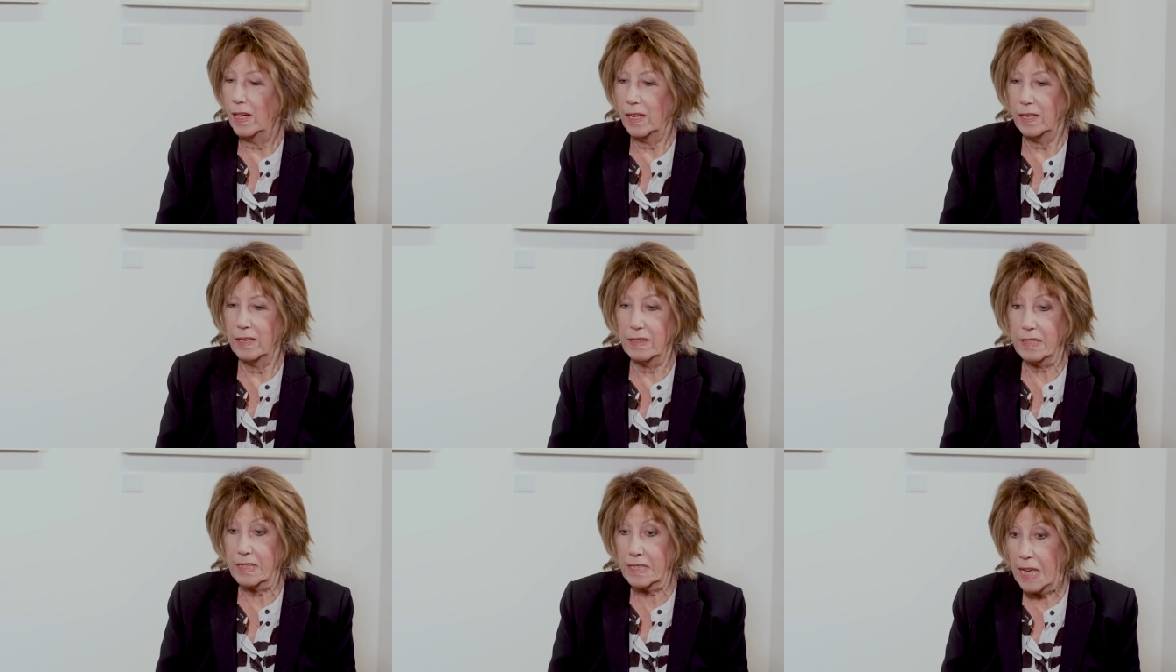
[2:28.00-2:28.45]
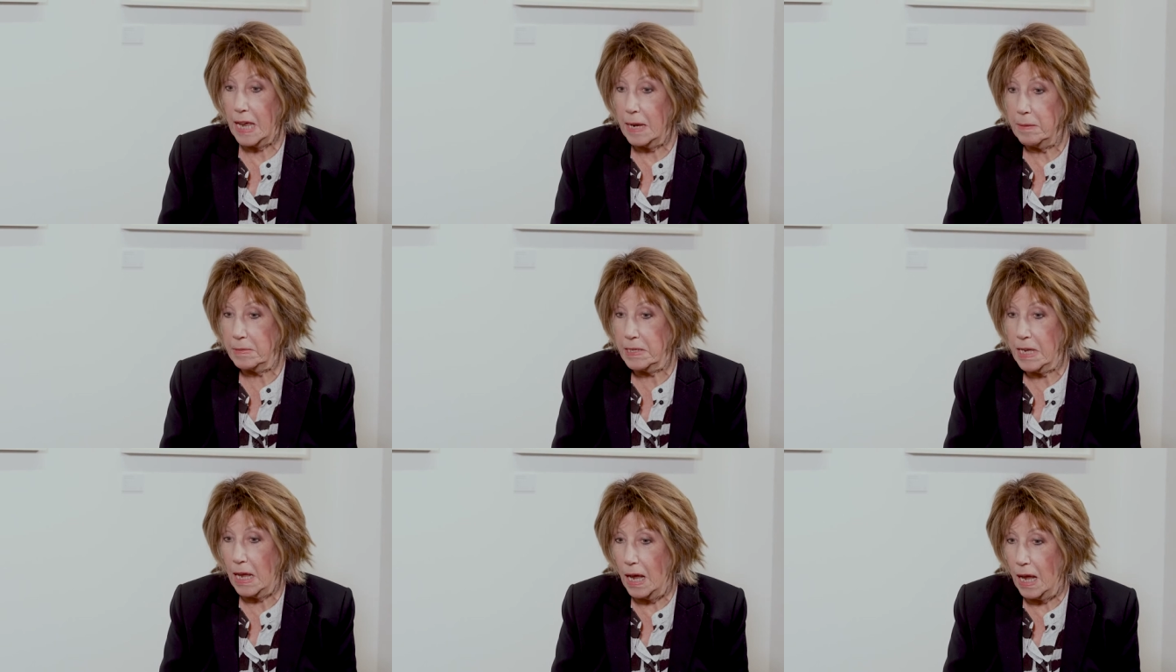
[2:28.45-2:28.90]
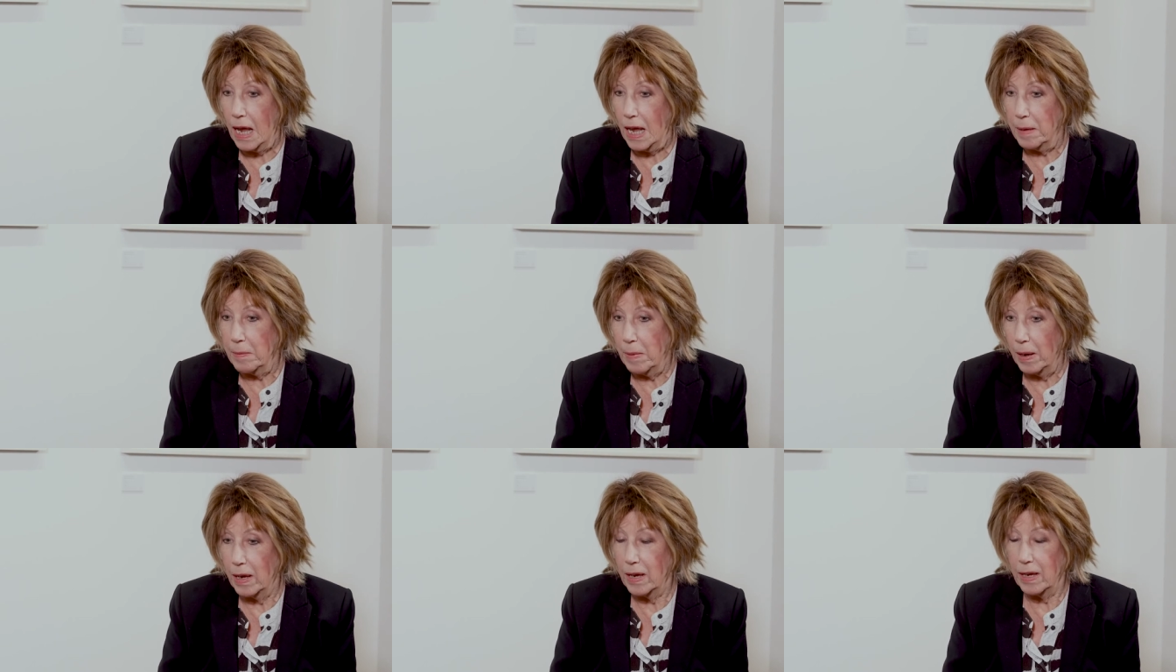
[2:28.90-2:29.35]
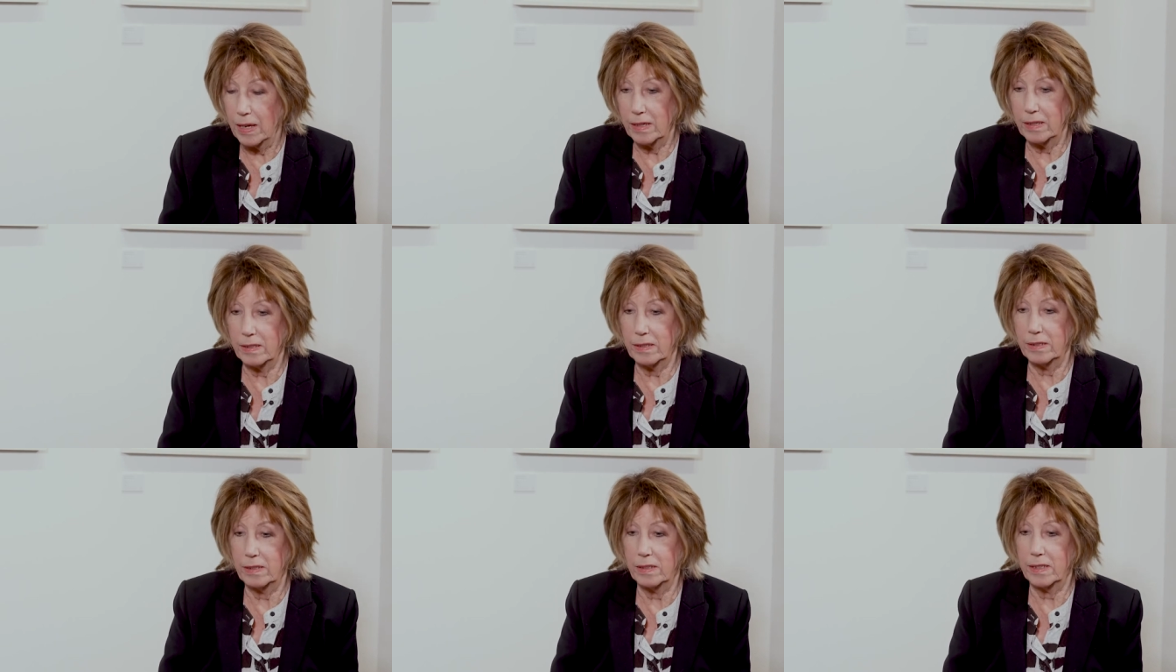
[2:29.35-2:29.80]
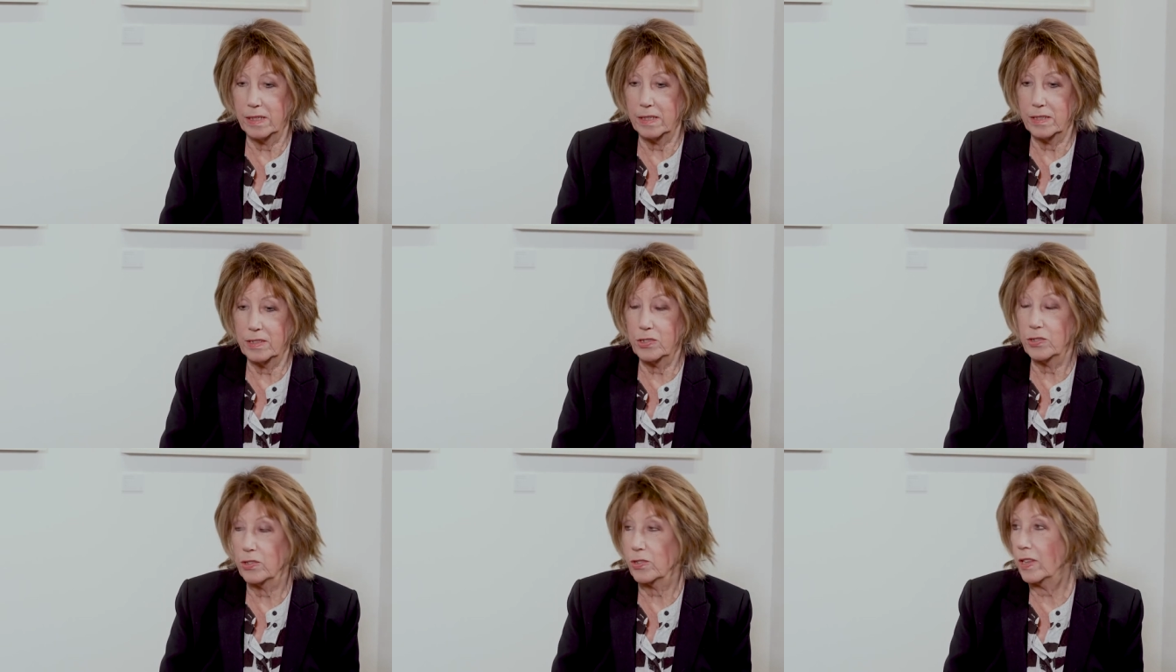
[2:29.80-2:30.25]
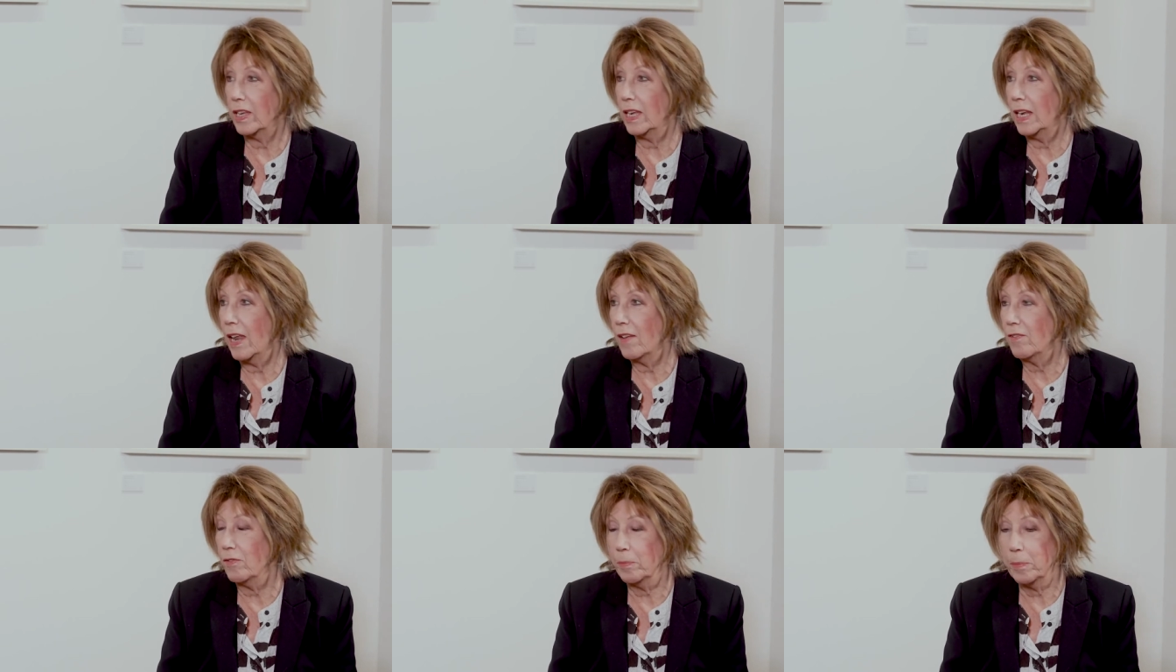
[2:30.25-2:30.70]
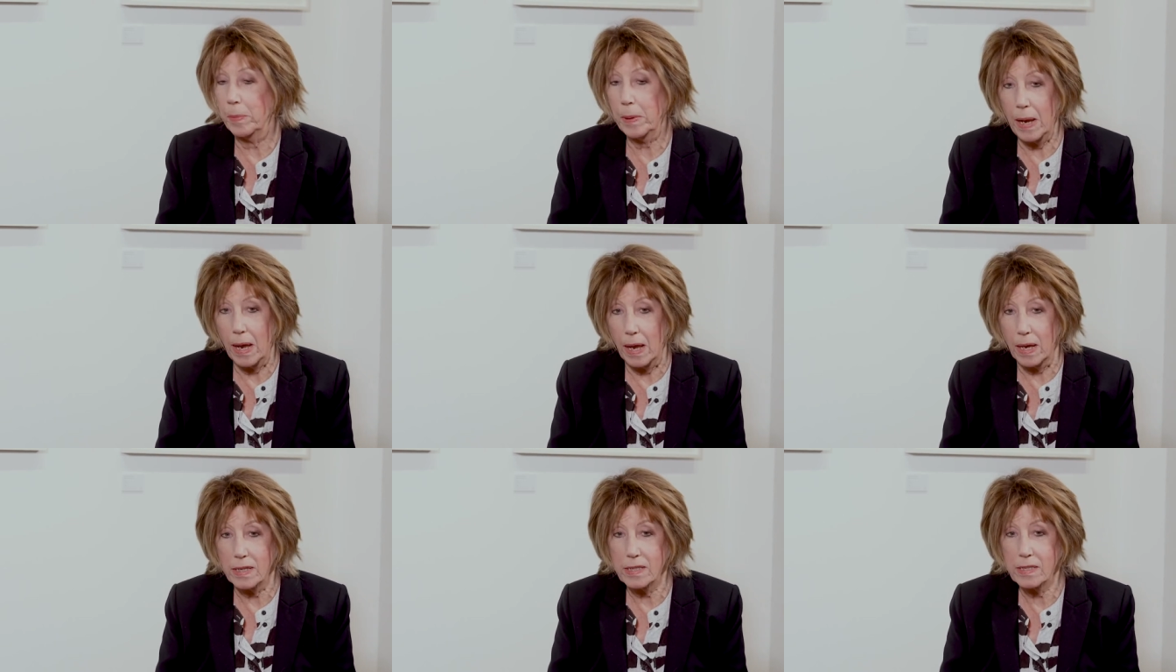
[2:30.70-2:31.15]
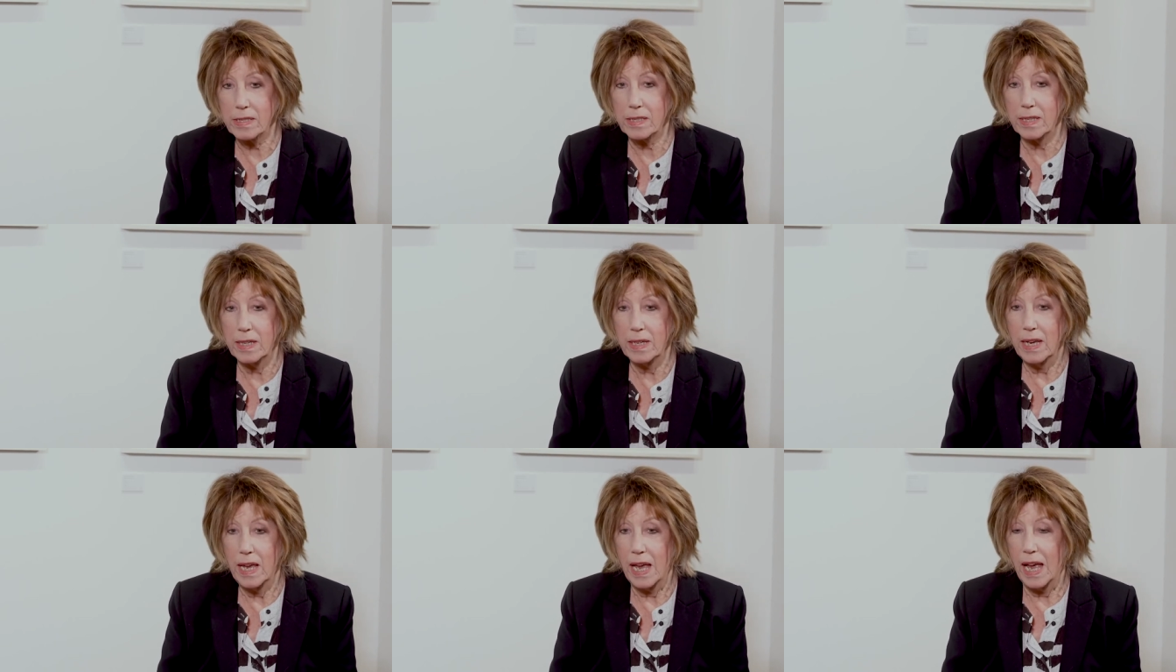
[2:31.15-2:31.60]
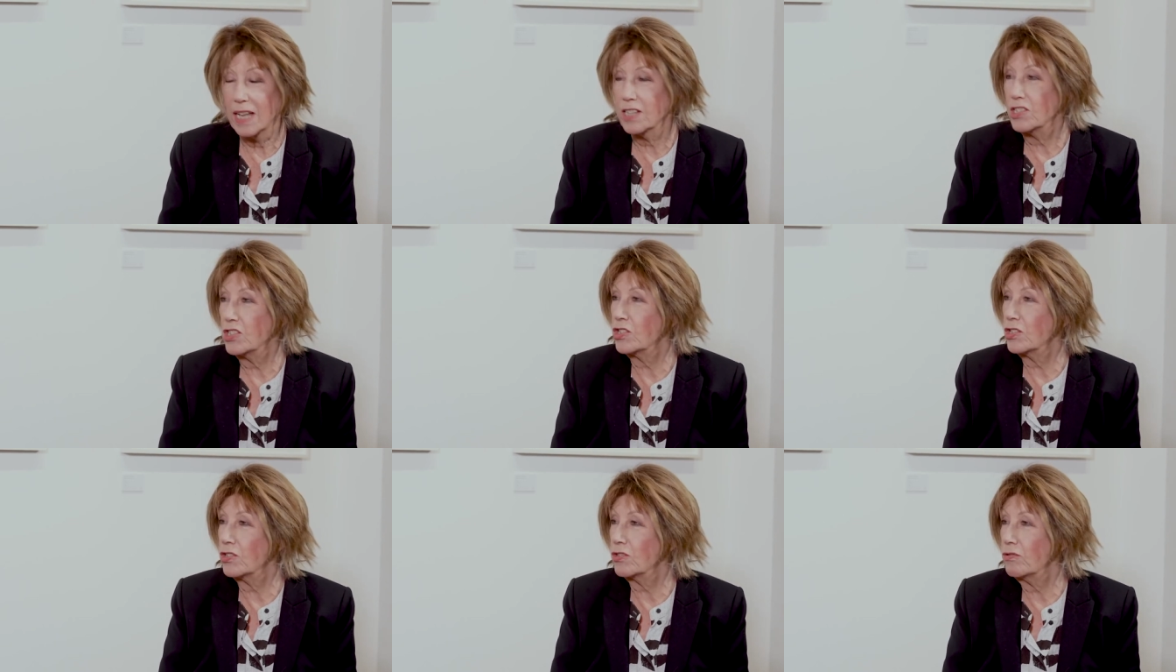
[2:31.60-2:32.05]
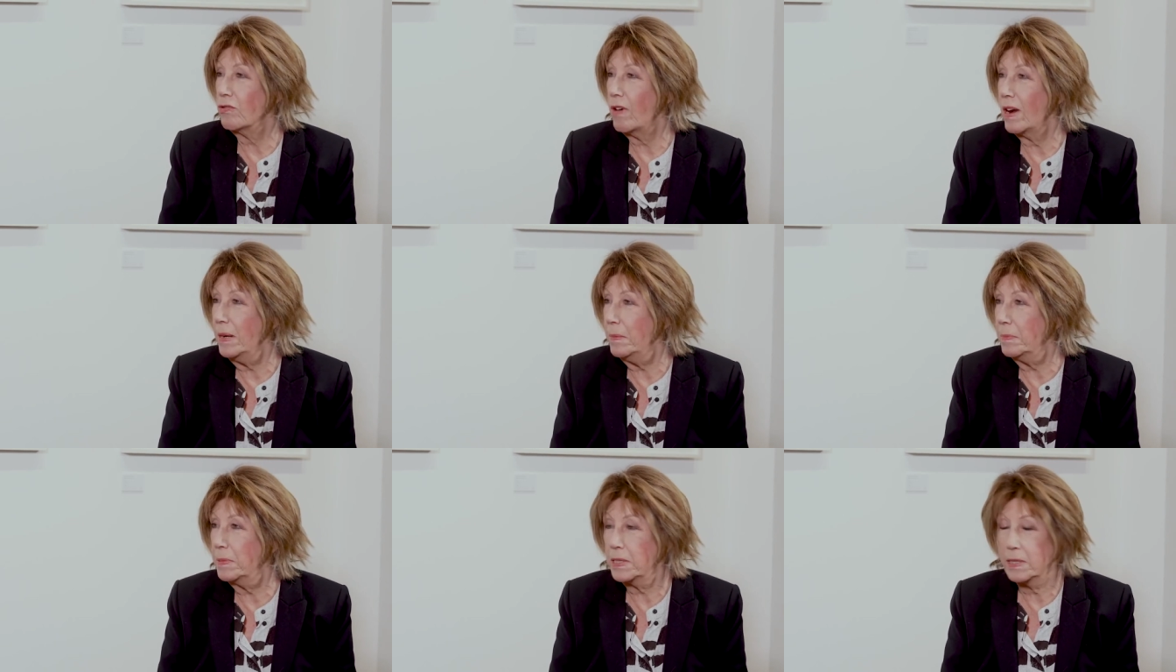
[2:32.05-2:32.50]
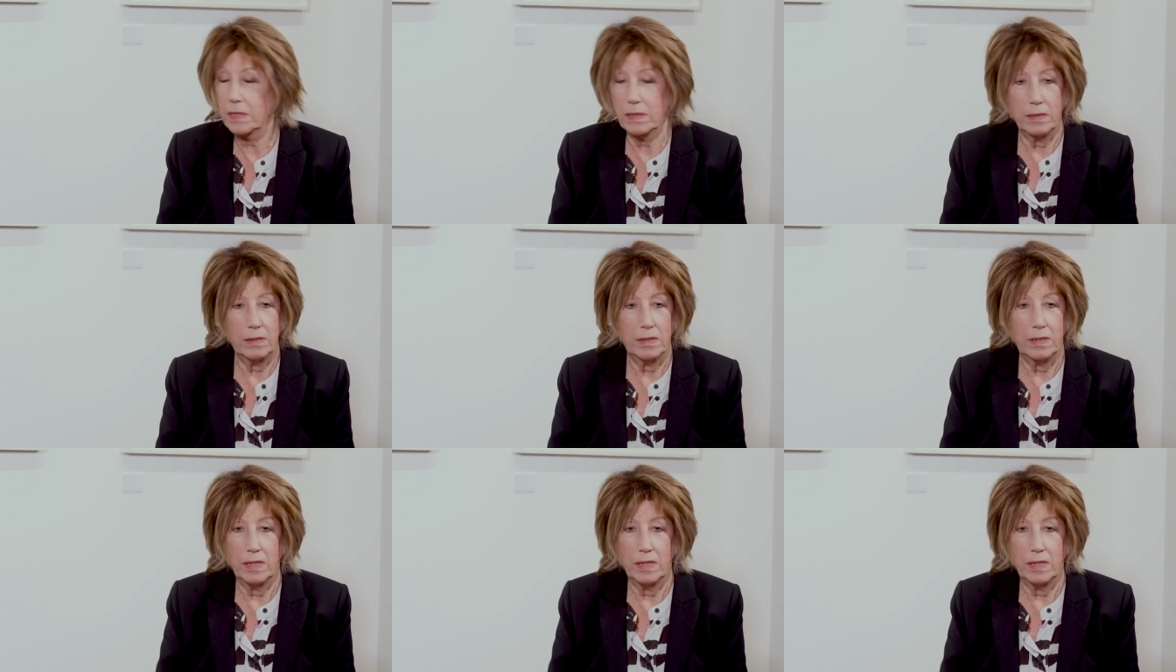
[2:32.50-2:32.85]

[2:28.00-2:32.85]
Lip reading: at the same time, I took the 11 plus and scraped,